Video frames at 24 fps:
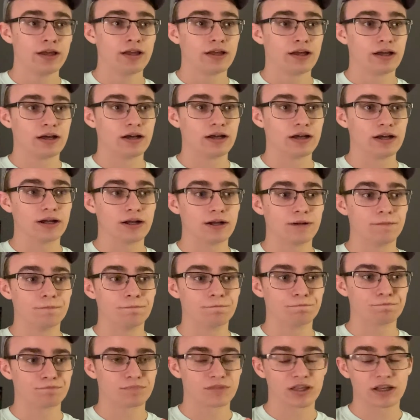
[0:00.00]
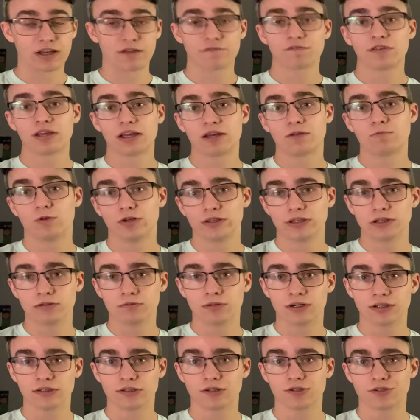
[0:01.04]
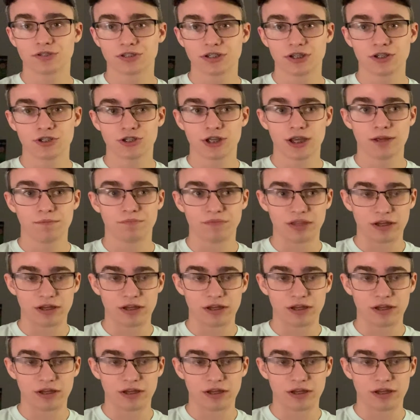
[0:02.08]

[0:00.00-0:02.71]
that if they had won that wildcard stage game,